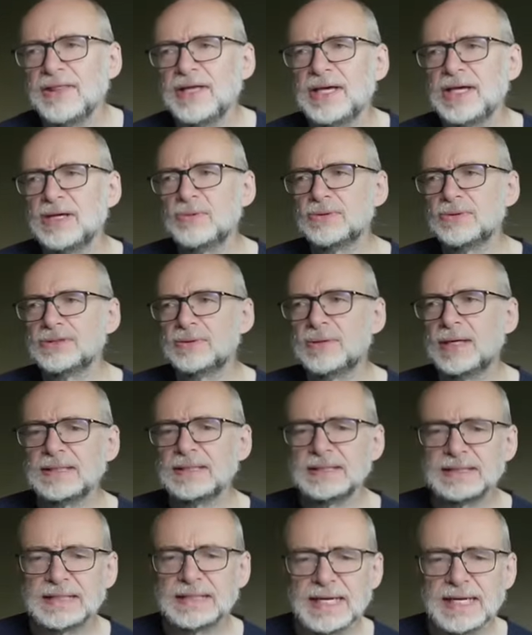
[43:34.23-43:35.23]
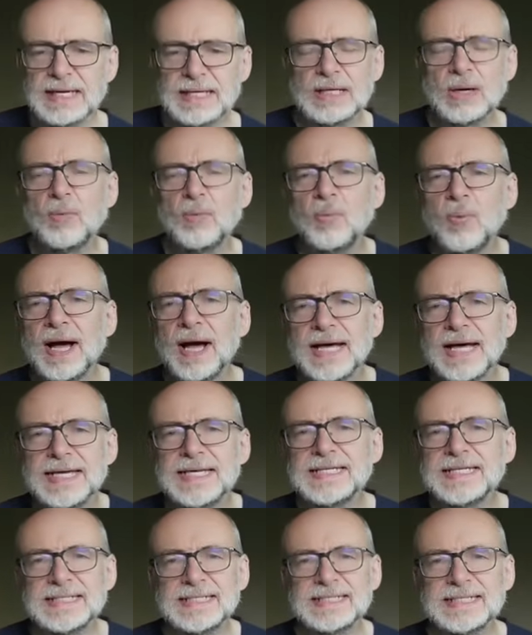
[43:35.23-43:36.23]
I think you also understand where
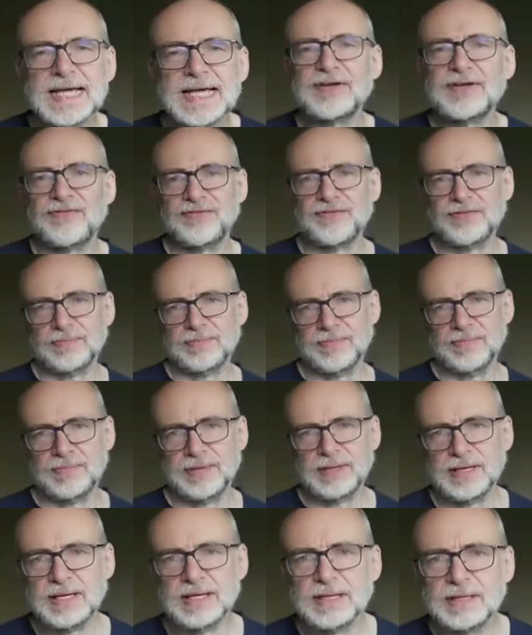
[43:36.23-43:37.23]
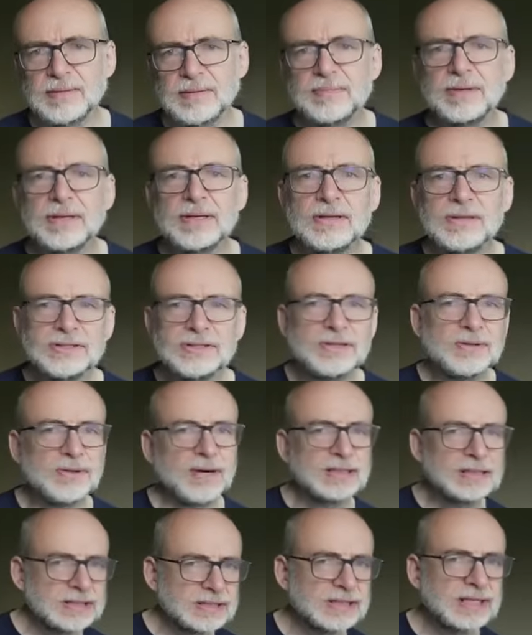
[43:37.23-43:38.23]
is safe. And because you
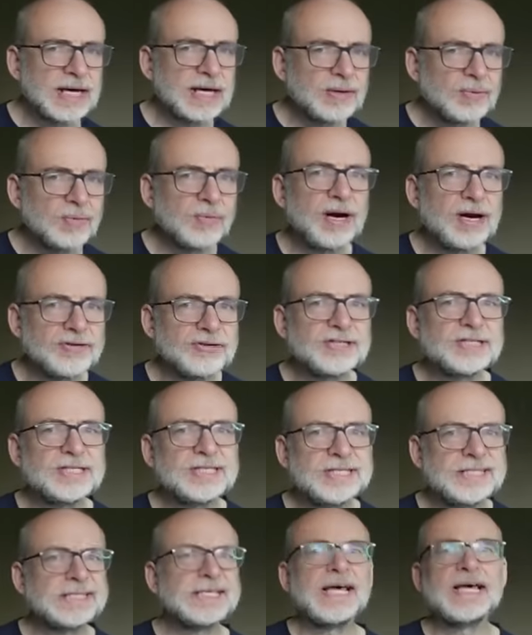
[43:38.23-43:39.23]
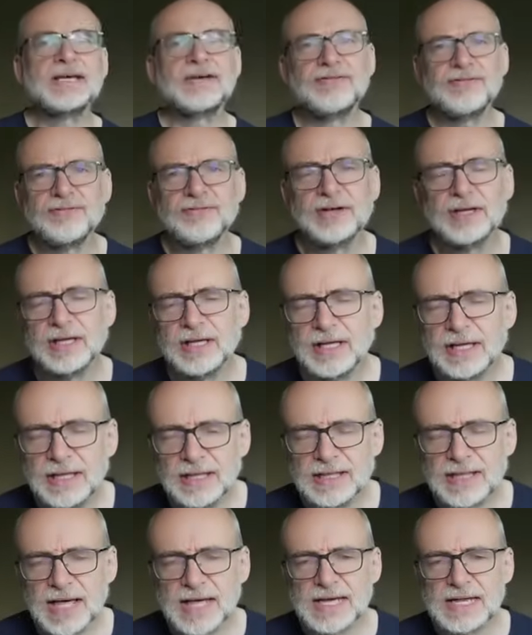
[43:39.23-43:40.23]
understand where is safe,
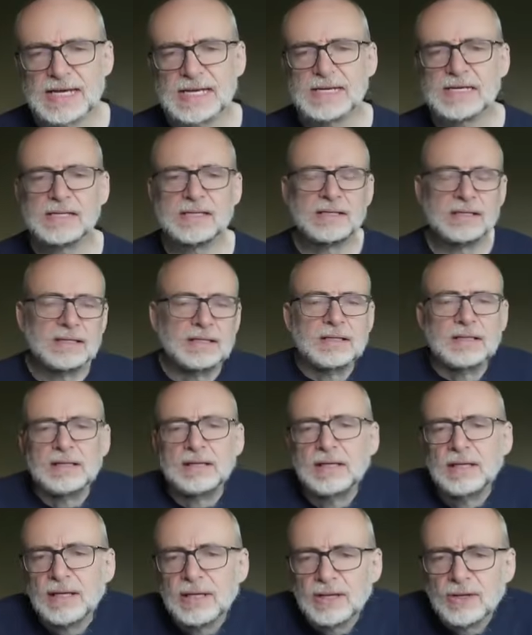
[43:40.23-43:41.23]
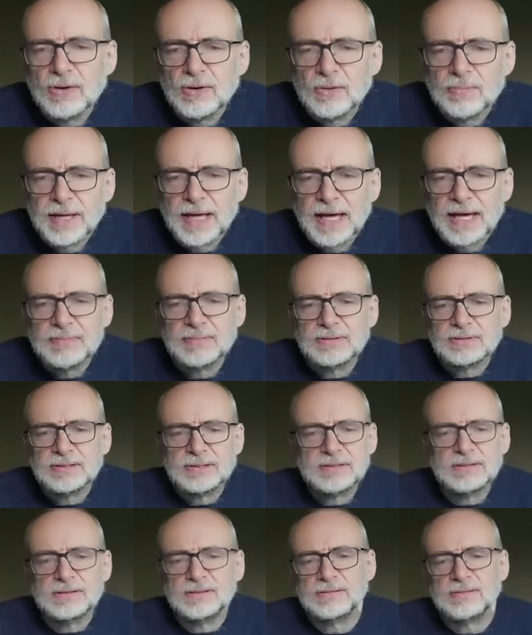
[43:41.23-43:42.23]
then you'll be able
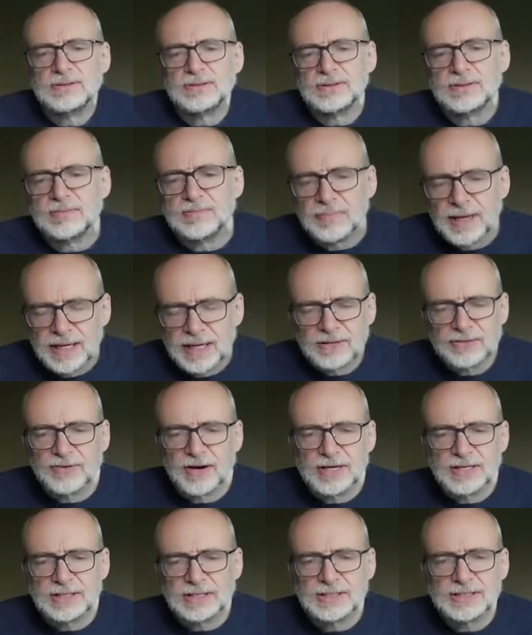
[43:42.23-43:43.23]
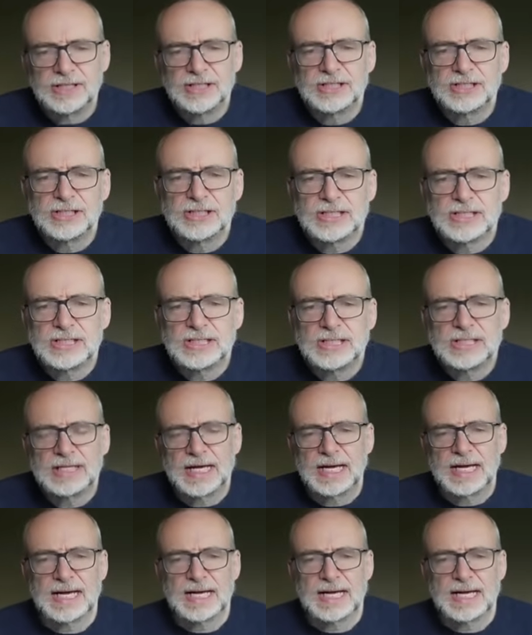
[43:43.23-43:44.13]
to sort of make the right decisions.